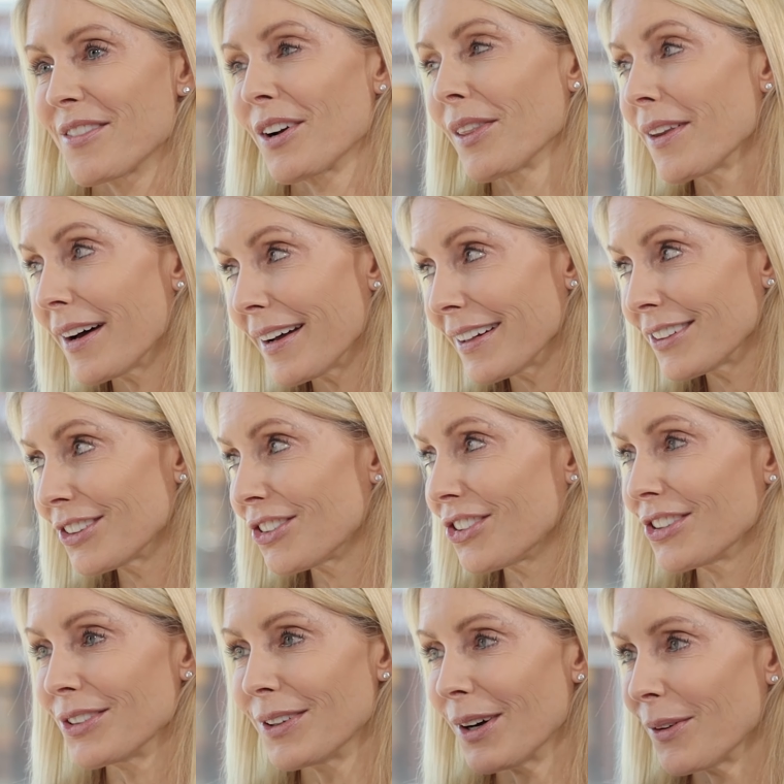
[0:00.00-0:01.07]
For
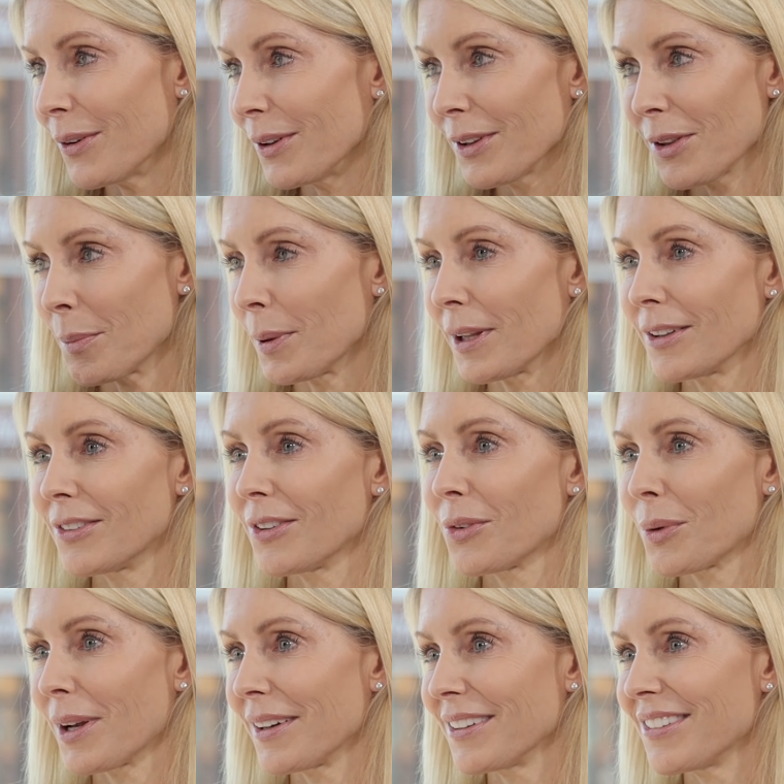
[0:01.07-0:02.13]
lunch, all of the
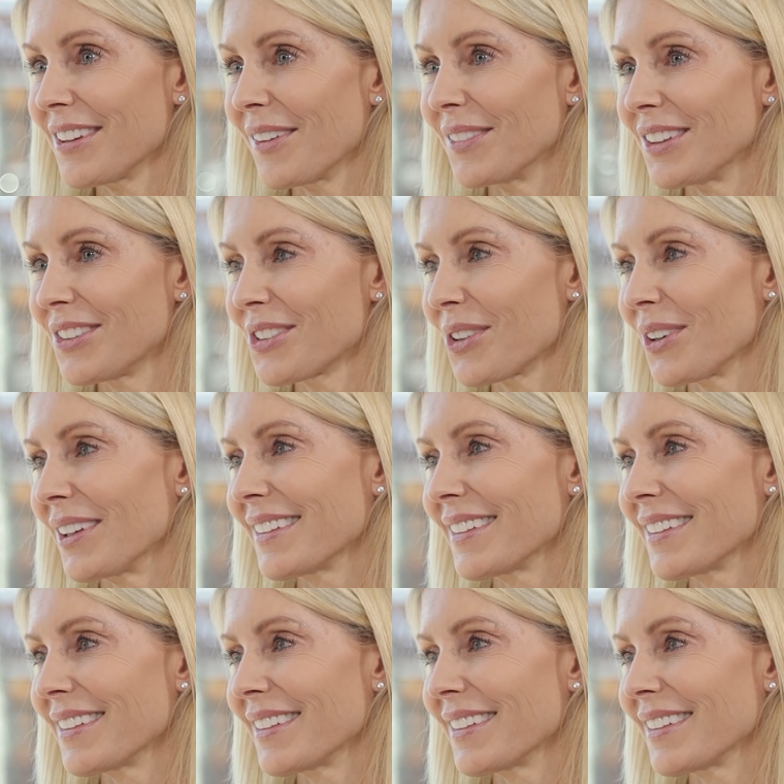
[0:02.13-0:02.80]
places right on 7th Street.